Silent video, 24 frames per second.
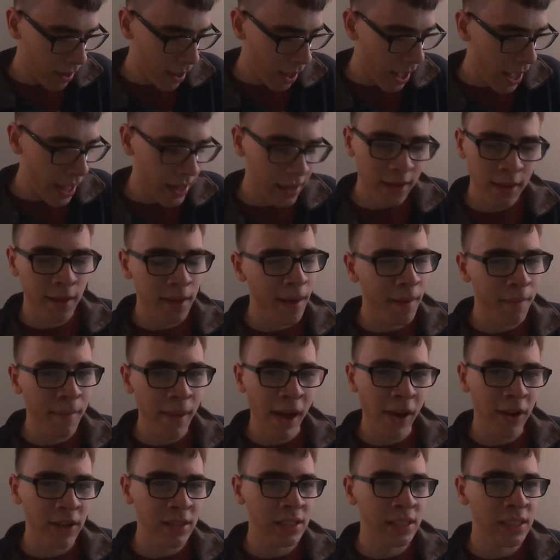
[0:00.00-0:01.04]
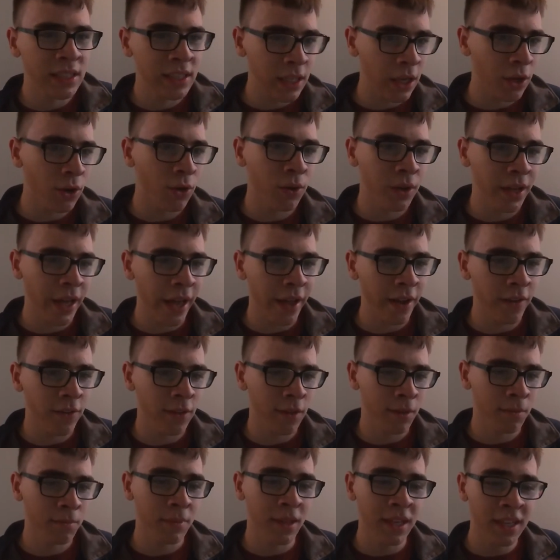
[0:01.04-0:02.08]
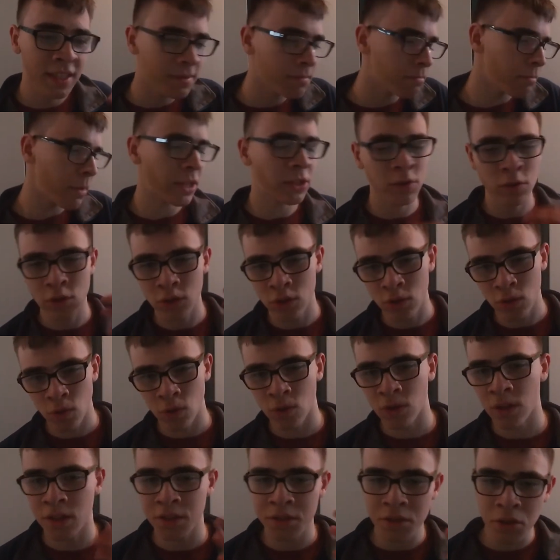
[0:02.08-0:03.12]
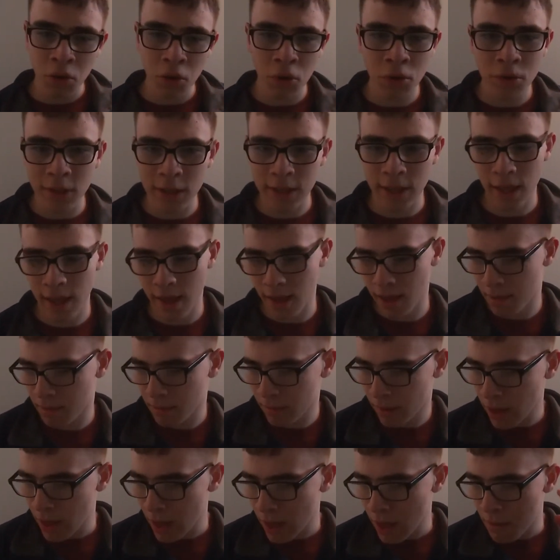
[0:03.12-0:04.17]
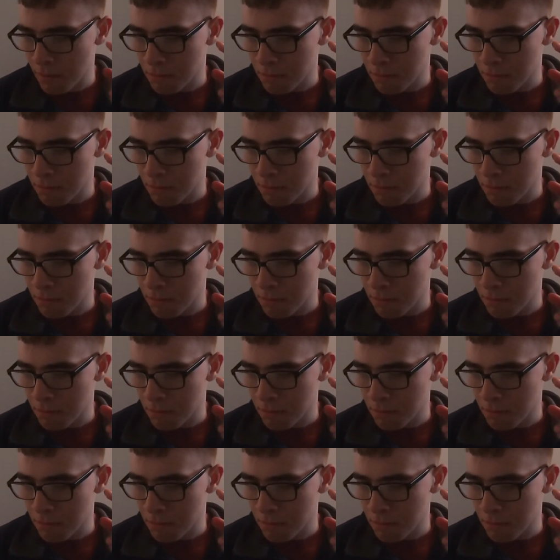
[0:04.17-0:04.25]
And America still gave them these medals and honor and honored him.